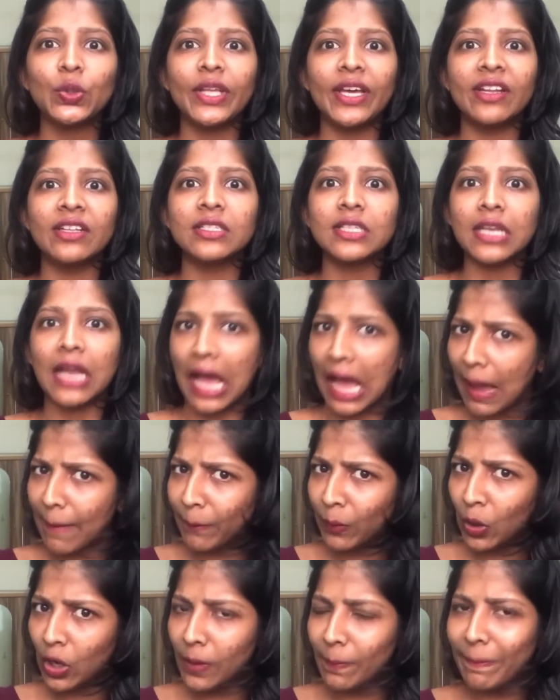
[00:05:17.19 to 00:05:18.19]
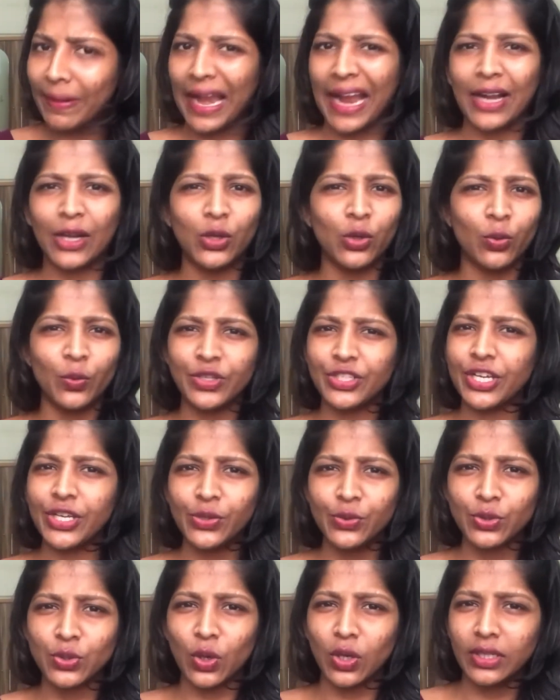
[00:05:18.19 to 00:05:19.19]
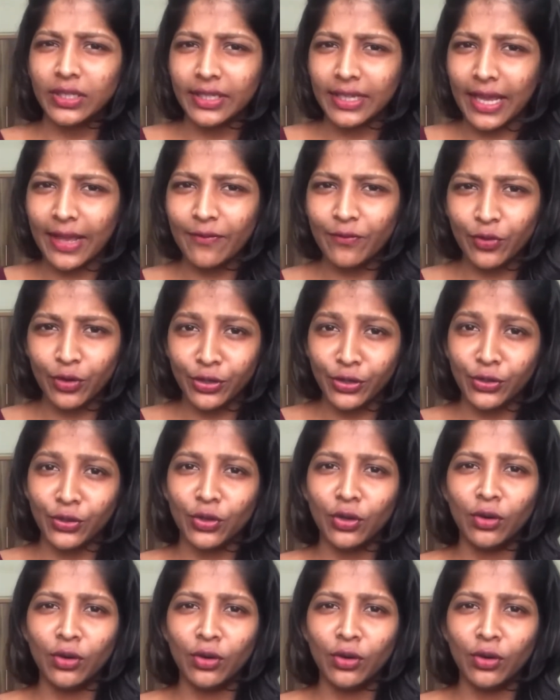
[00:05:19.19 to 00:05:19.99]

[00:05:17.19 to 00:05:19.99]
There is an app called Practo, which I use all the time for